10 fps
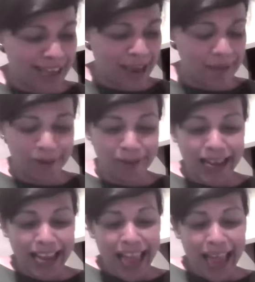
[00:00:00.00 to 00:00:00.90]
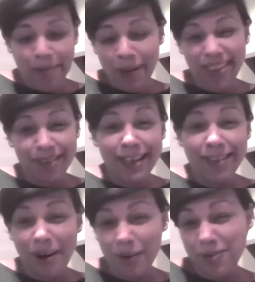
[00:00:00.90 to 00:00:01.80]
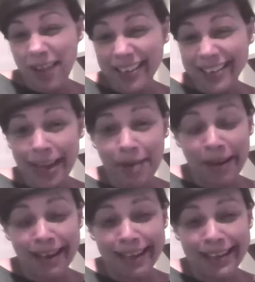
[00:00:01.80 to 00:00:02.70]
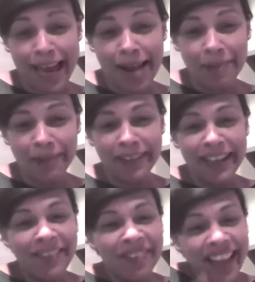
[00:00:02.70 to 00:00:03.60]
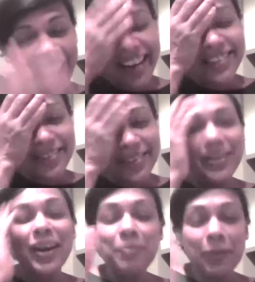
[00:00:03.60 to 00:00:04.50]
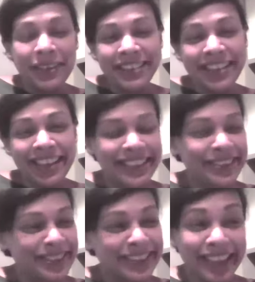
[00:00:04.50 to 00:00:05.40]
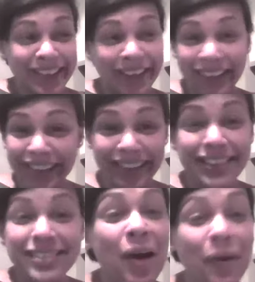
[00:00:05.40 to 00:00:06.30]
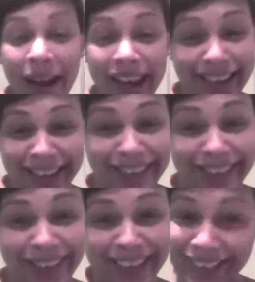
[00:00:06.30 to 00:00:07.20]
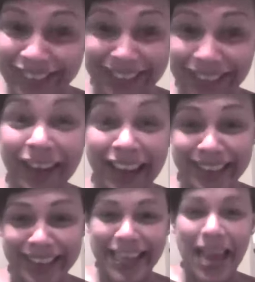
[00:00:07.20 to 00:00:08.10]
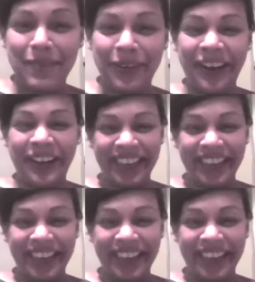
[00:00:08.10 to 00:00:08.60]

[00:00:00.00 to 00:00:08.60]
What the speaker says: table, and my 3-year-old fell asleep under the table. And I pointed and I sort of said, look, there's no way I can do this. Just look under the table.